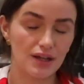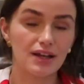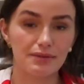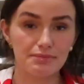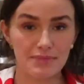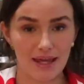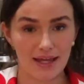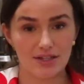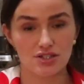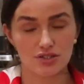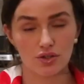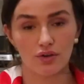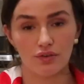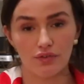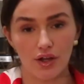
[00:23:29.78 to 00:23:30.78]
Me just
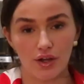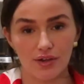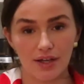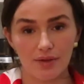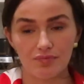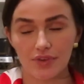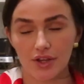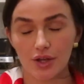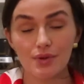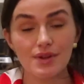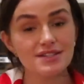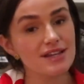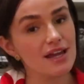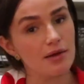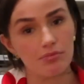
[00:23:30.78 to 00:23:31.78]
offloading. You know what
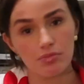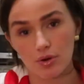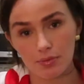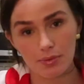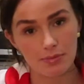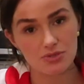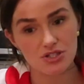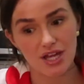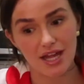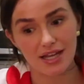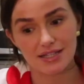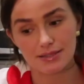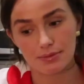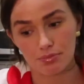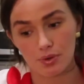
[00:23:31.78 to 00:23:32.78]
they say? A problem shared
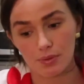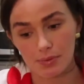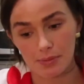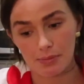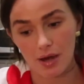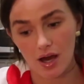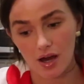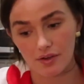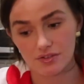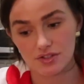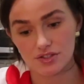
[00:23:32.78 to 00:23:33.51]
is a problem halved.